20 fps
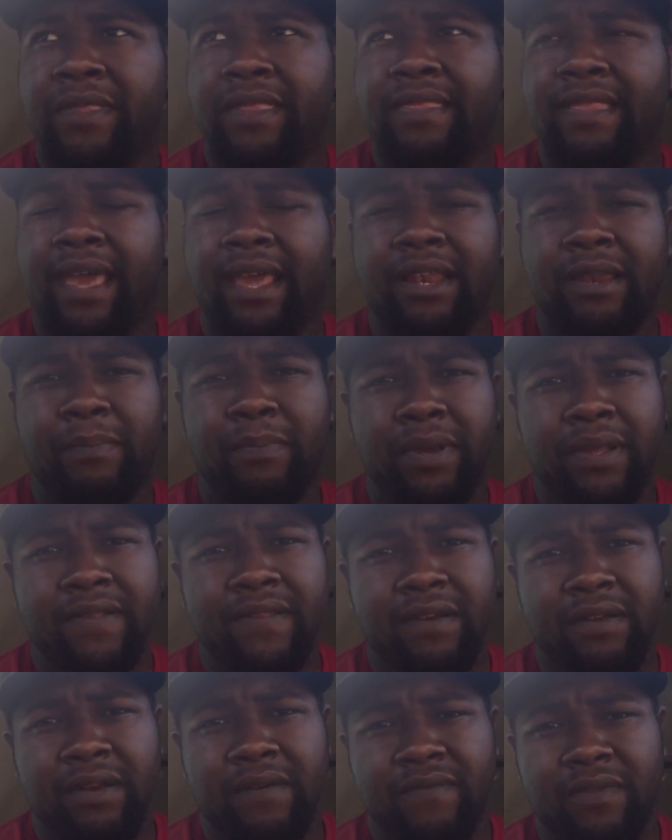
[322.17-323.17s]
And that
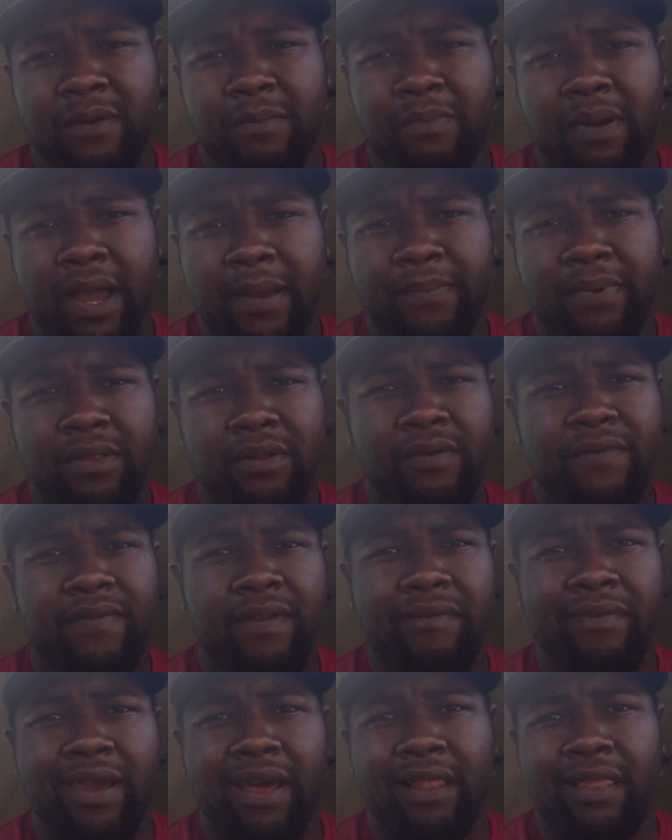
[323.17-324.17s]
depends on if they're popular, if
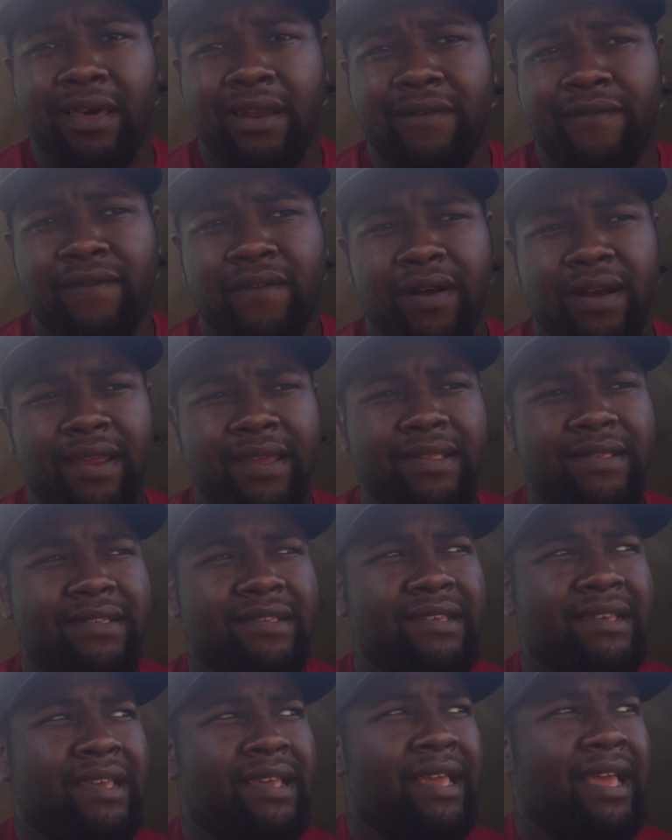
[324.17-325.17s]
they've got a lot of
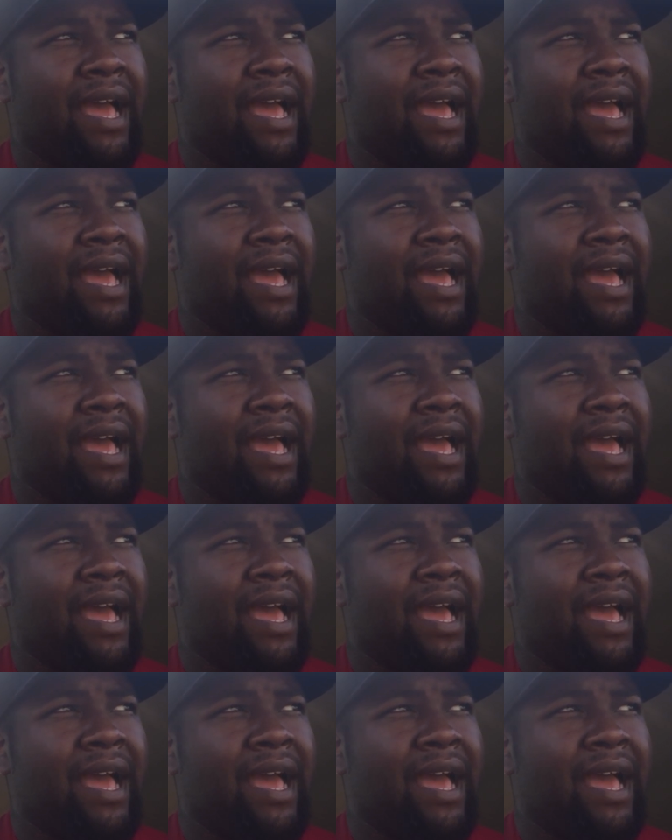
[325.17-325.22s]
friends.